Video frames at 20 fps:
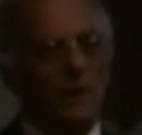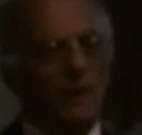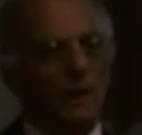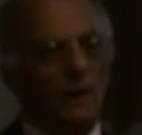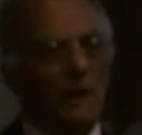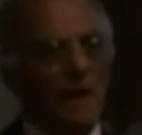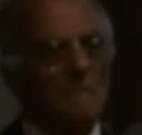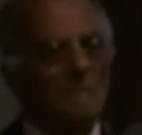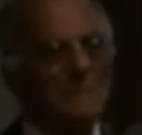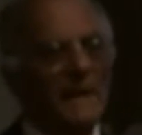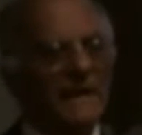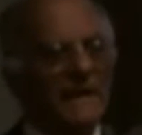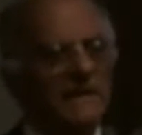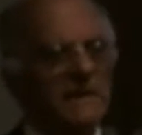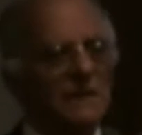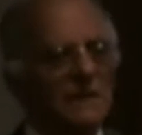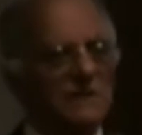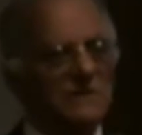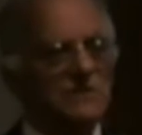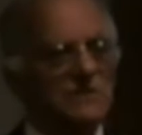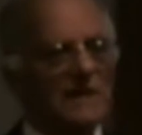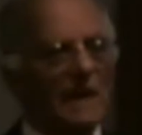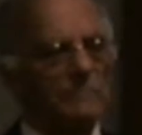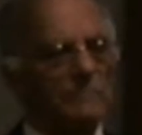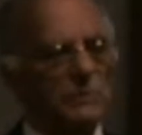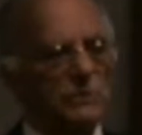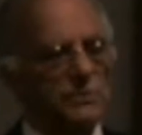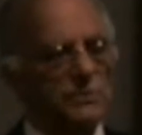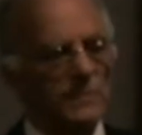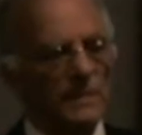uh, a medical
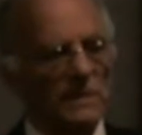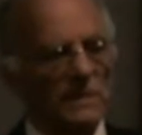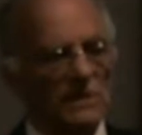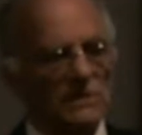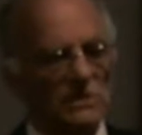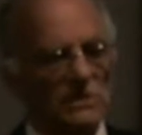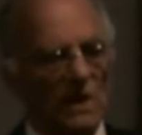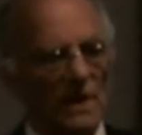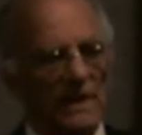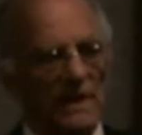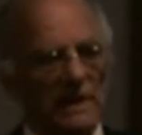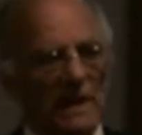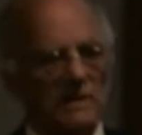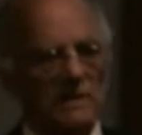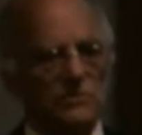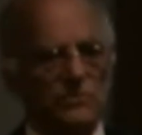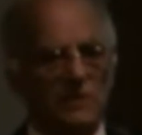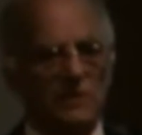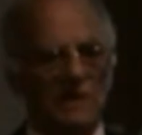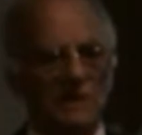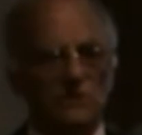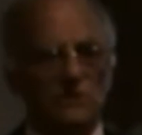establishment, a psychiatric